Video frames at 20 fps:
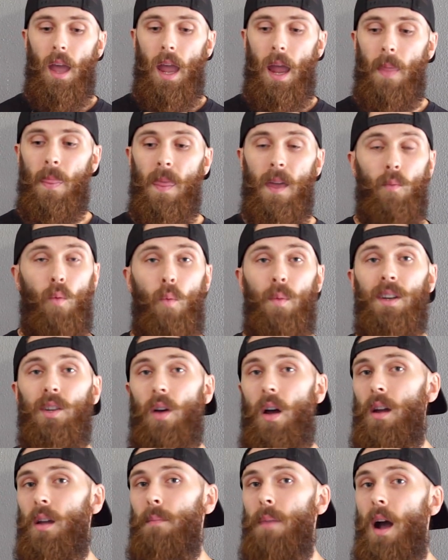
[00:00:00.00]
And then when we
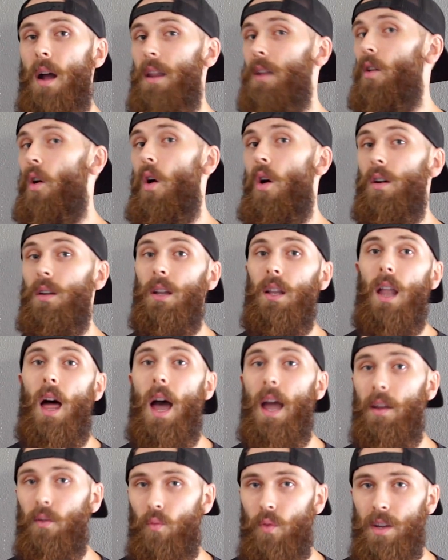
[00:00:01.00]
talk about an
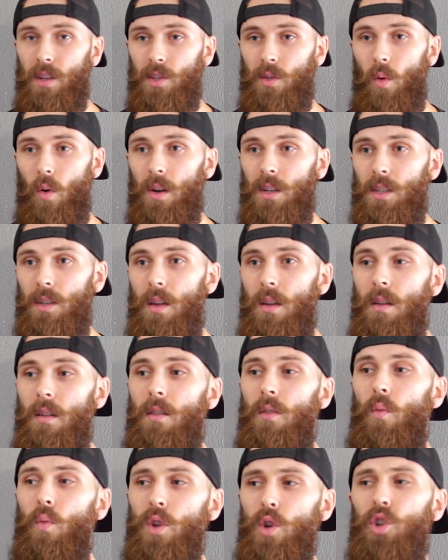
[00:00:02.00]
online
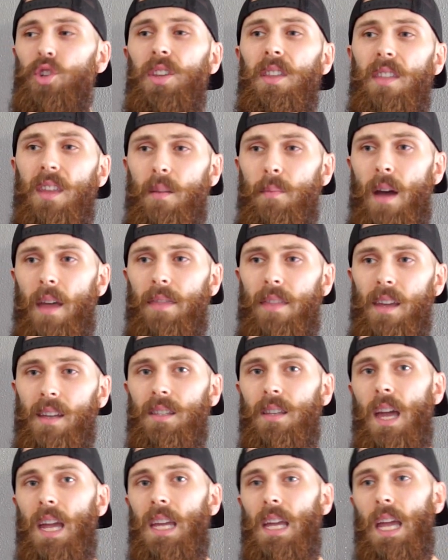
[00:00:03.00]
resource, we usually think about
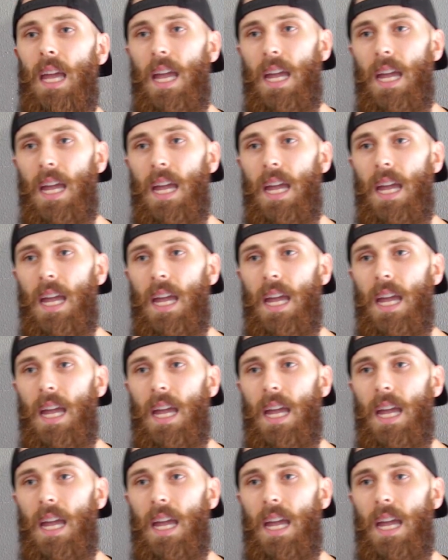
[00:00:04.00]
things like